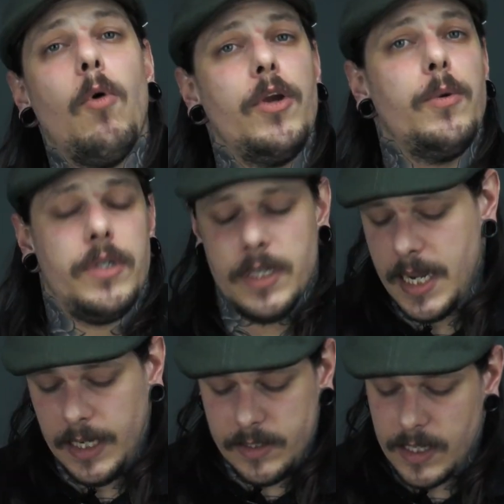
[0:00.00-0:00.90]
what you would
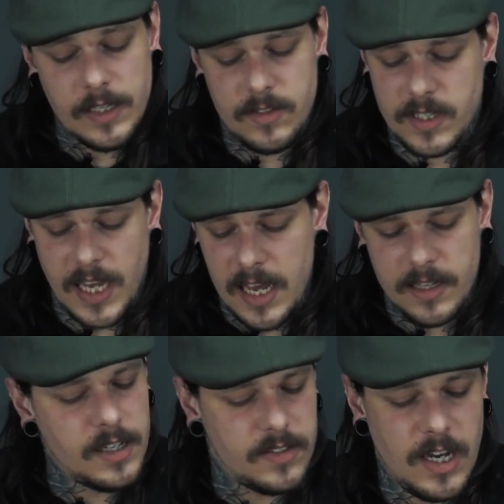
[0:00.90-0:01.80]
need is to
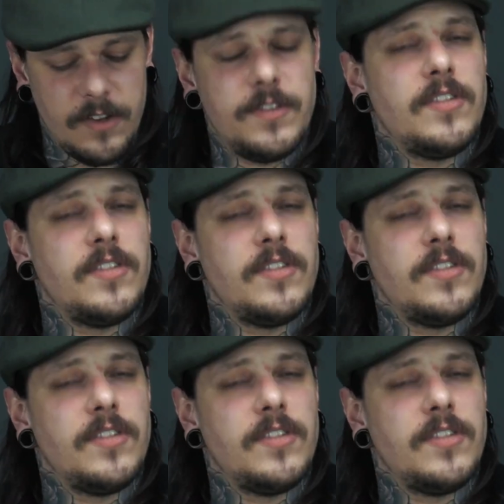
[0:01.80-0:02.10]
get yourself a